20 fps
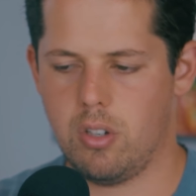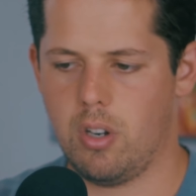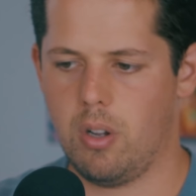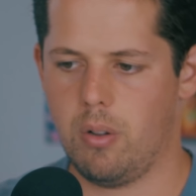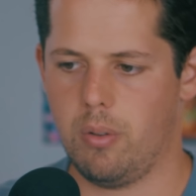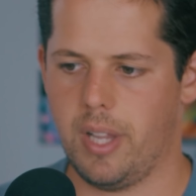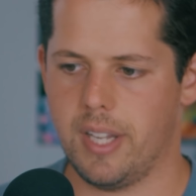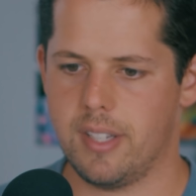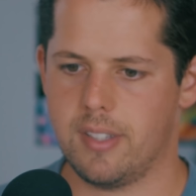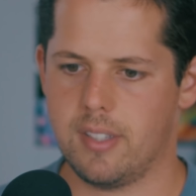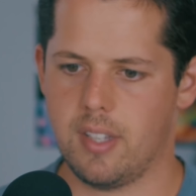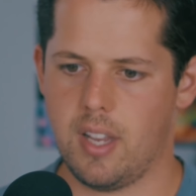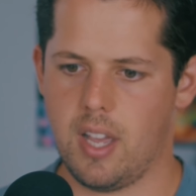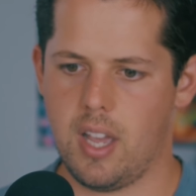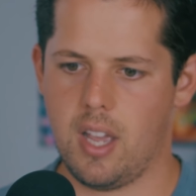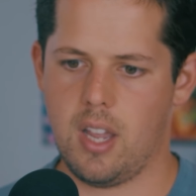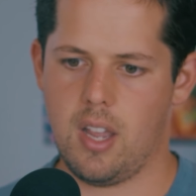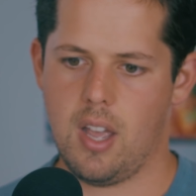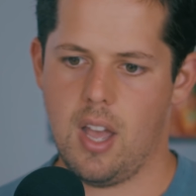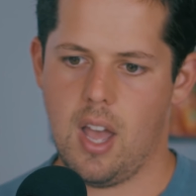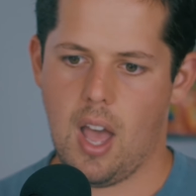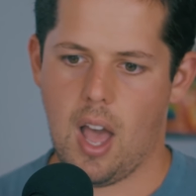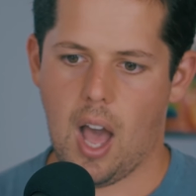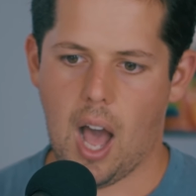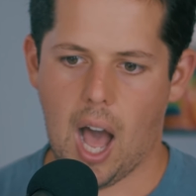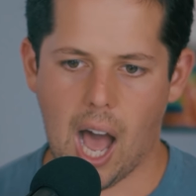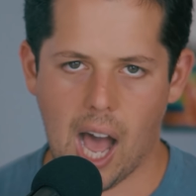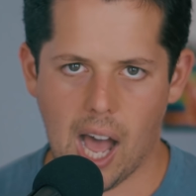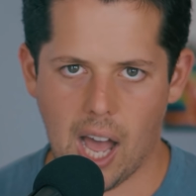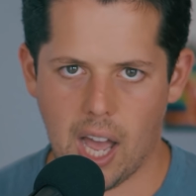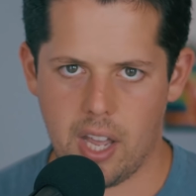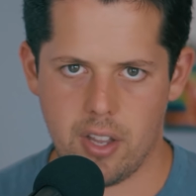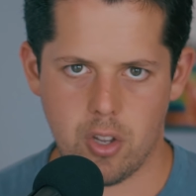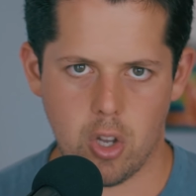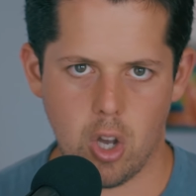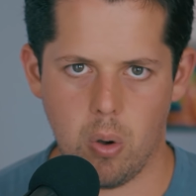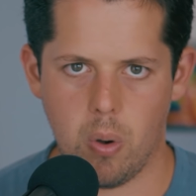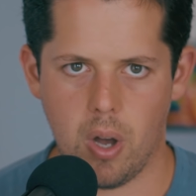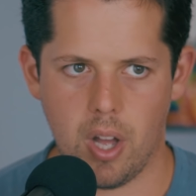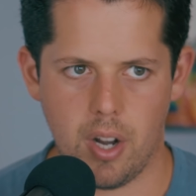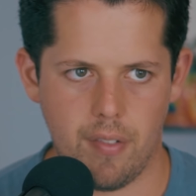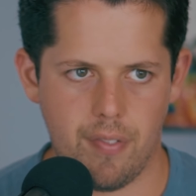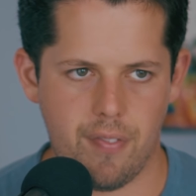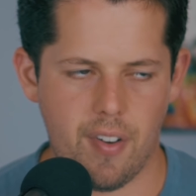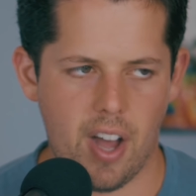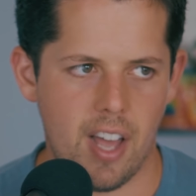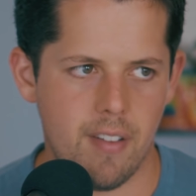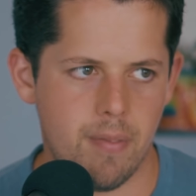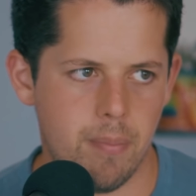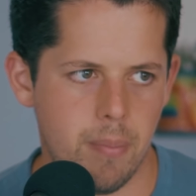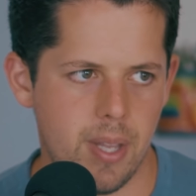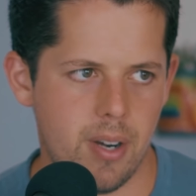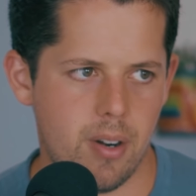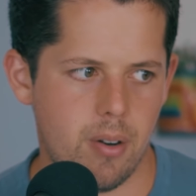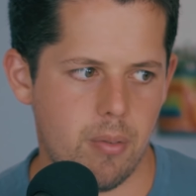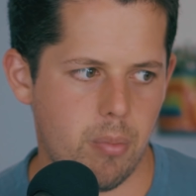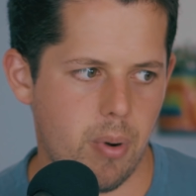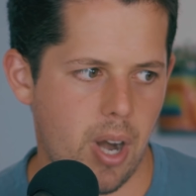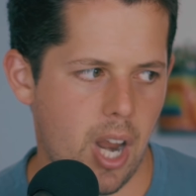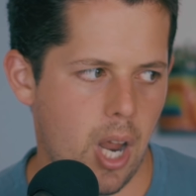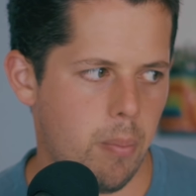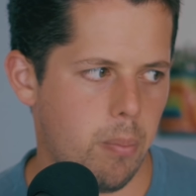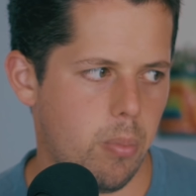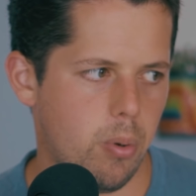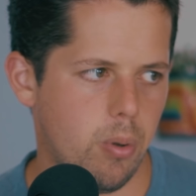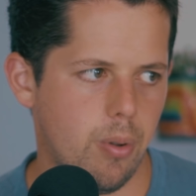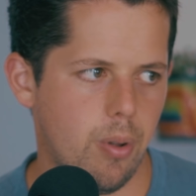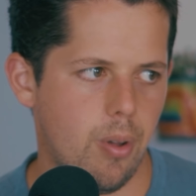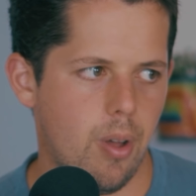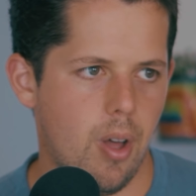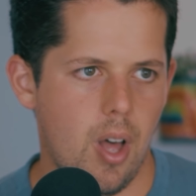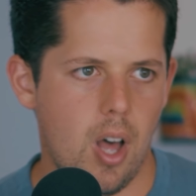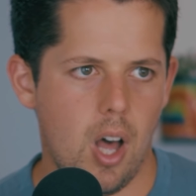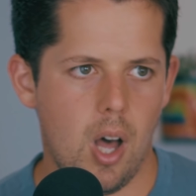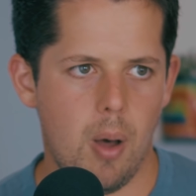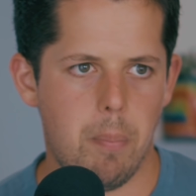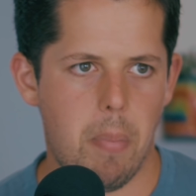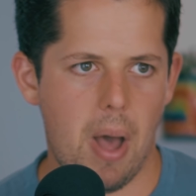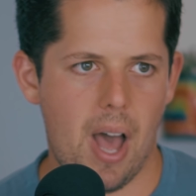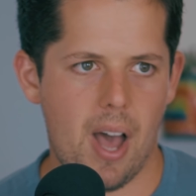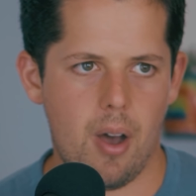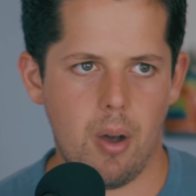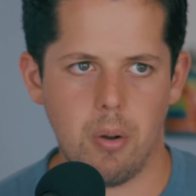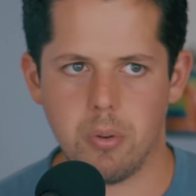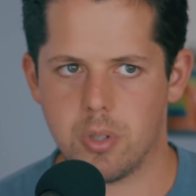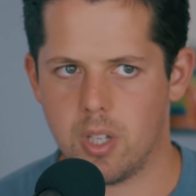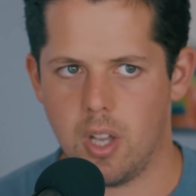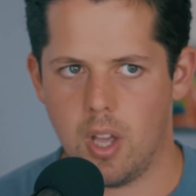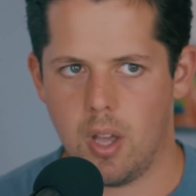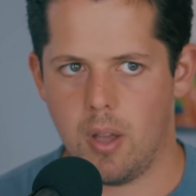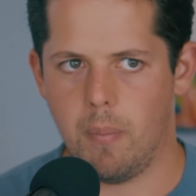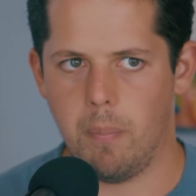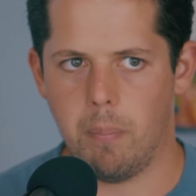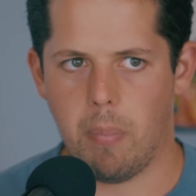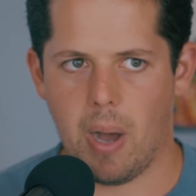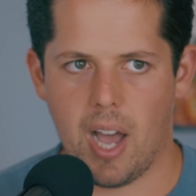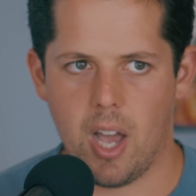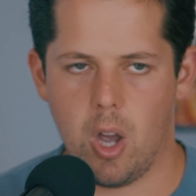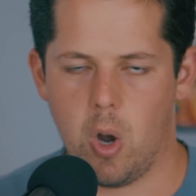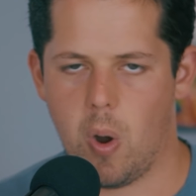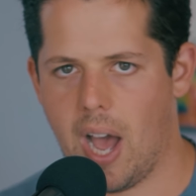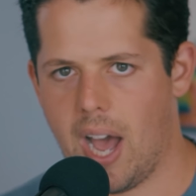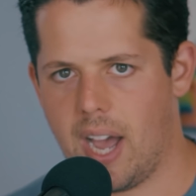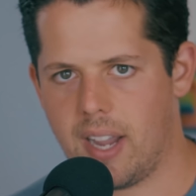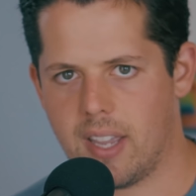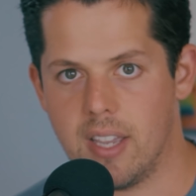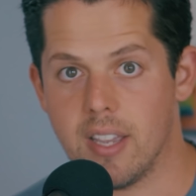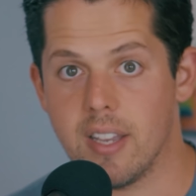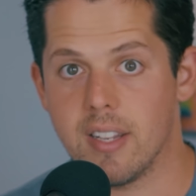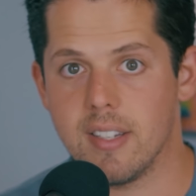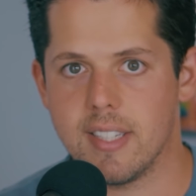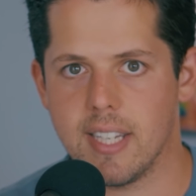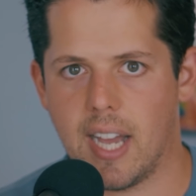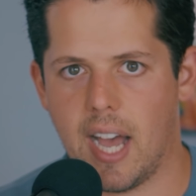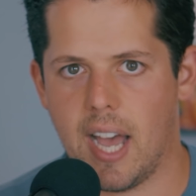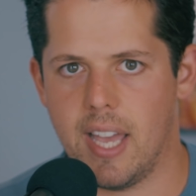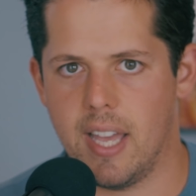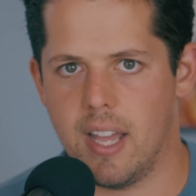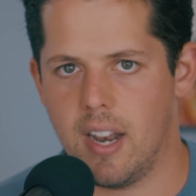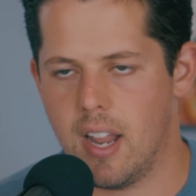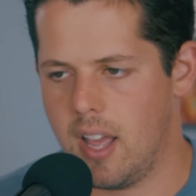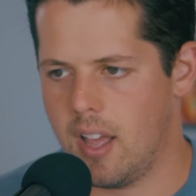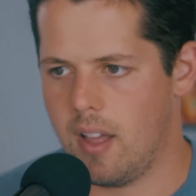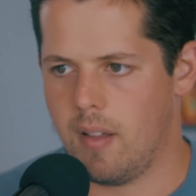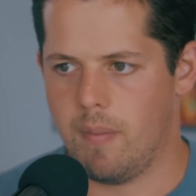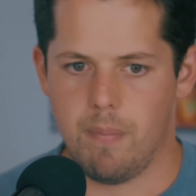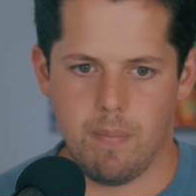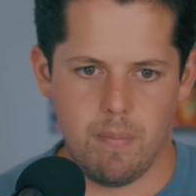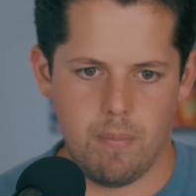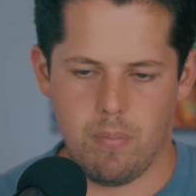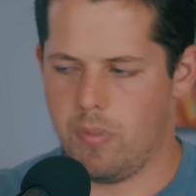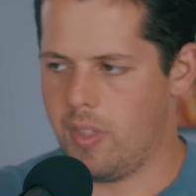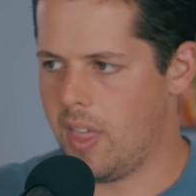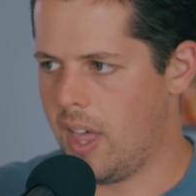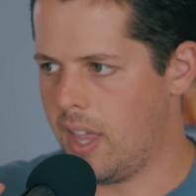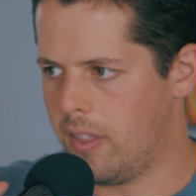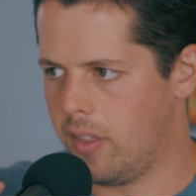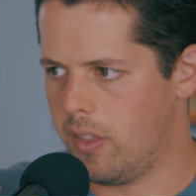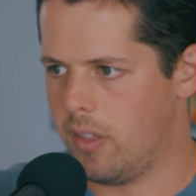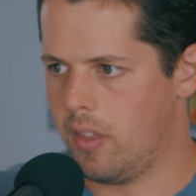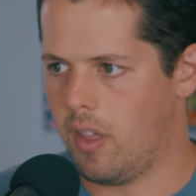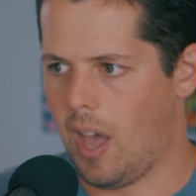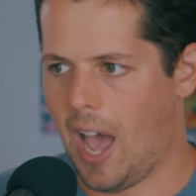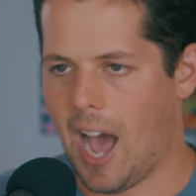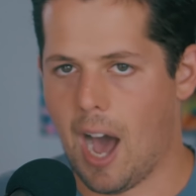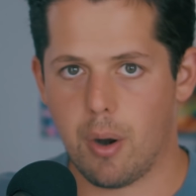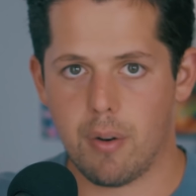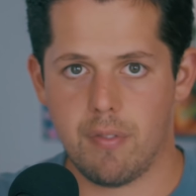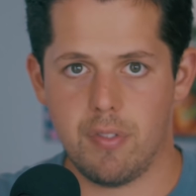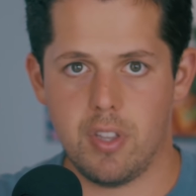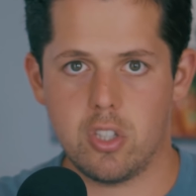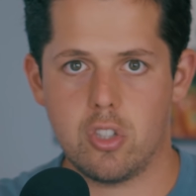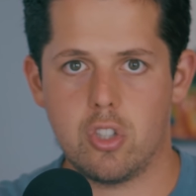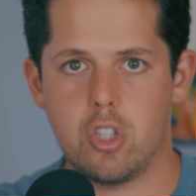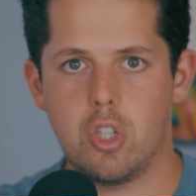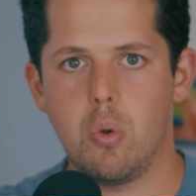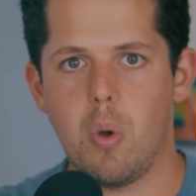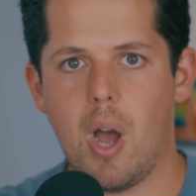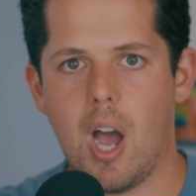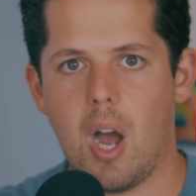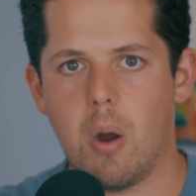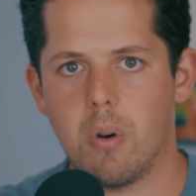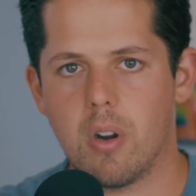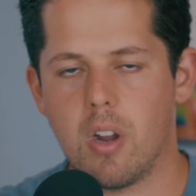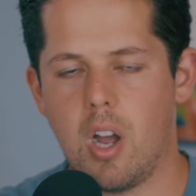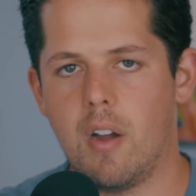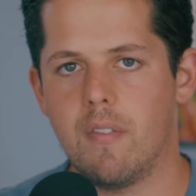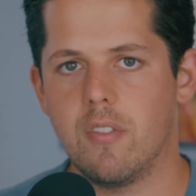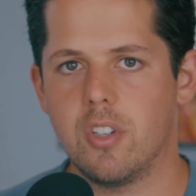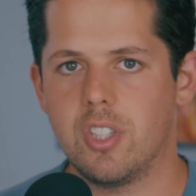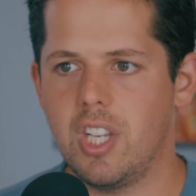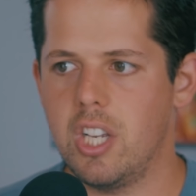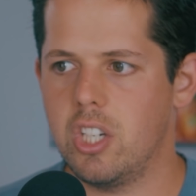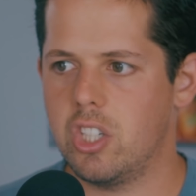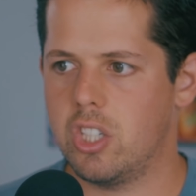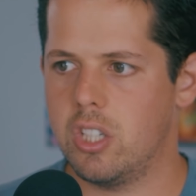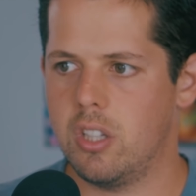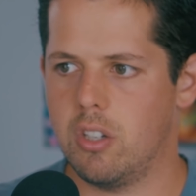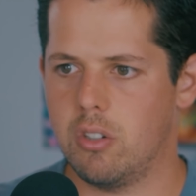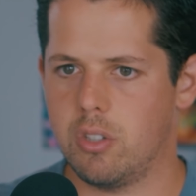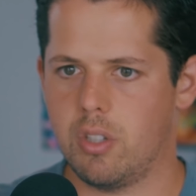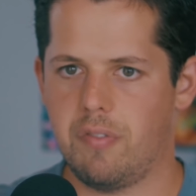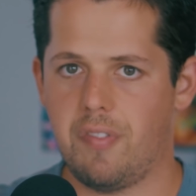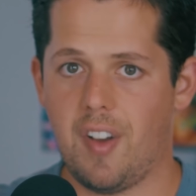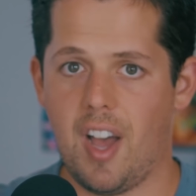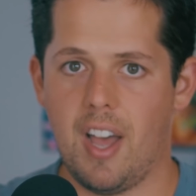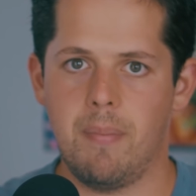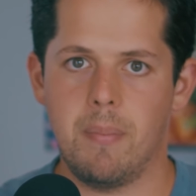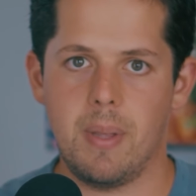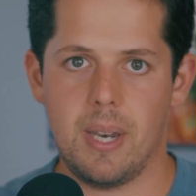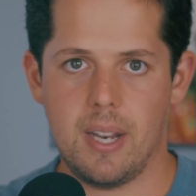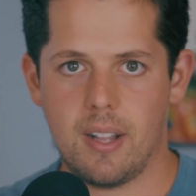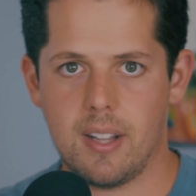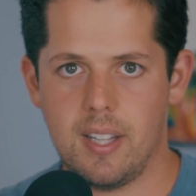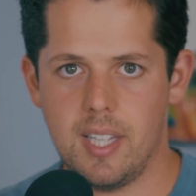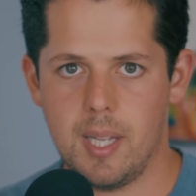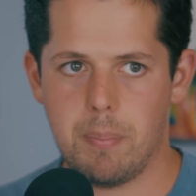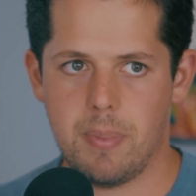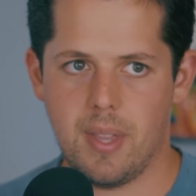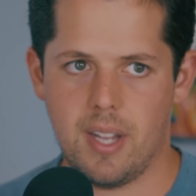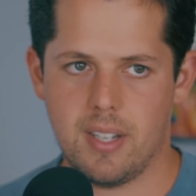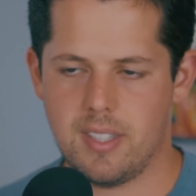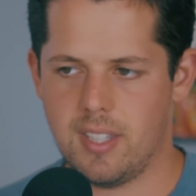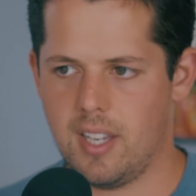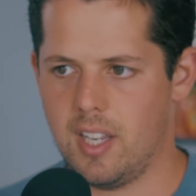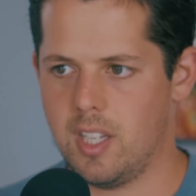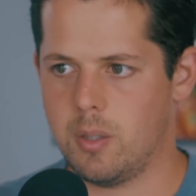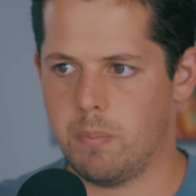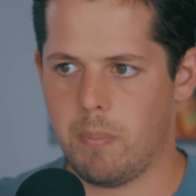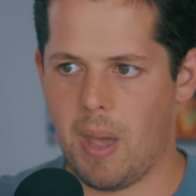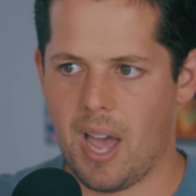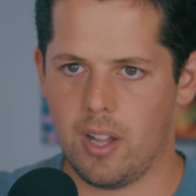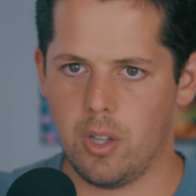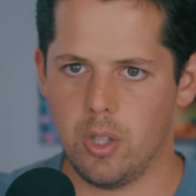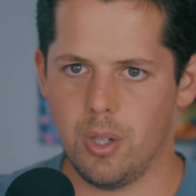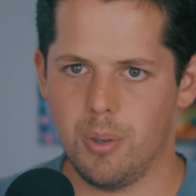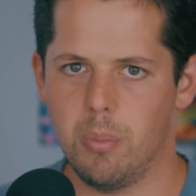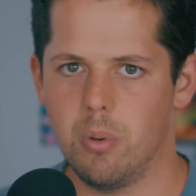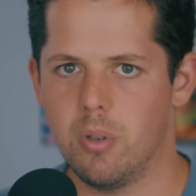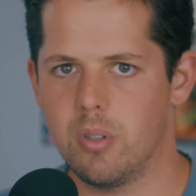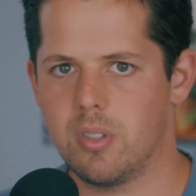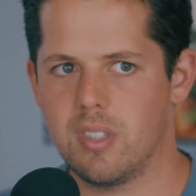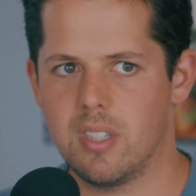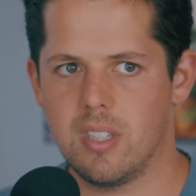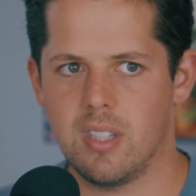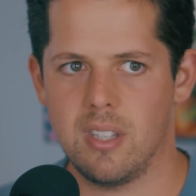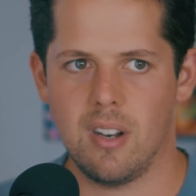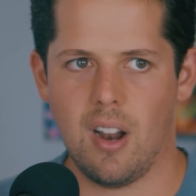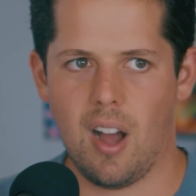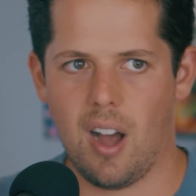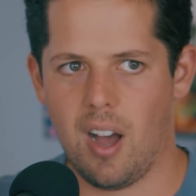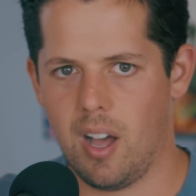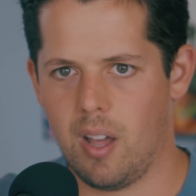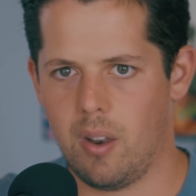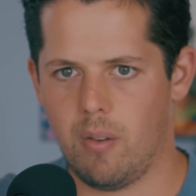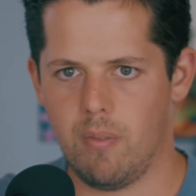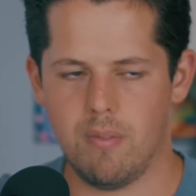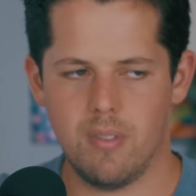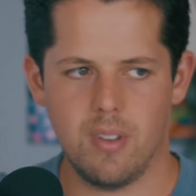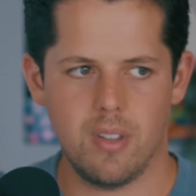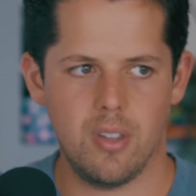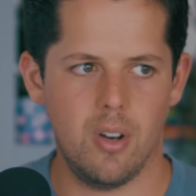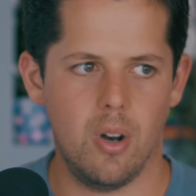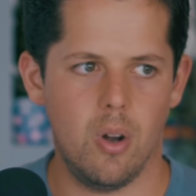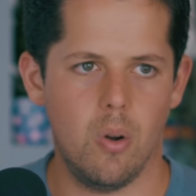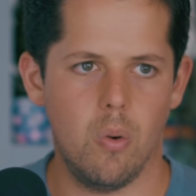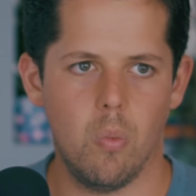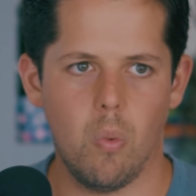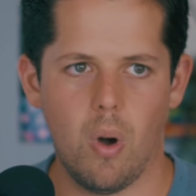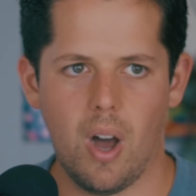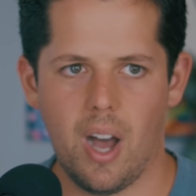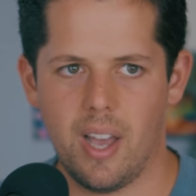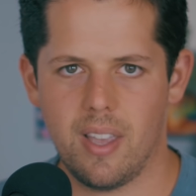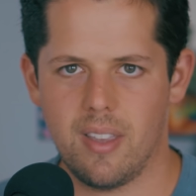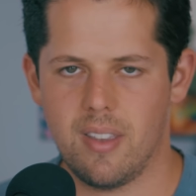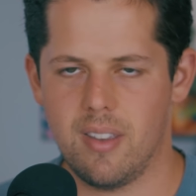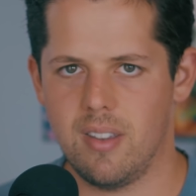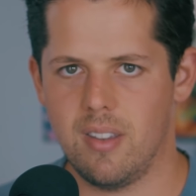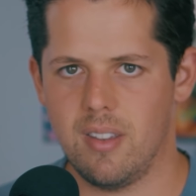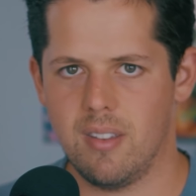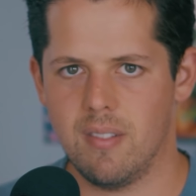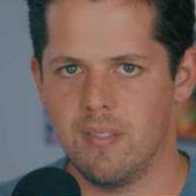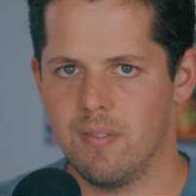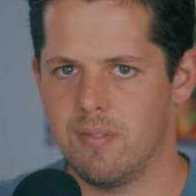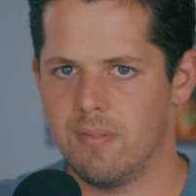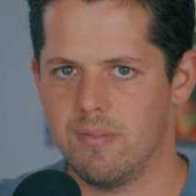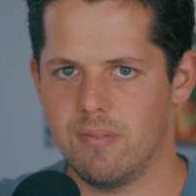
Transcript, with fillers: You know, let's say I go on a five minute ramble about biohacking and diet then out of this two hour conversation, there's a five minute clip that says Matt Loberstein on, you know, why he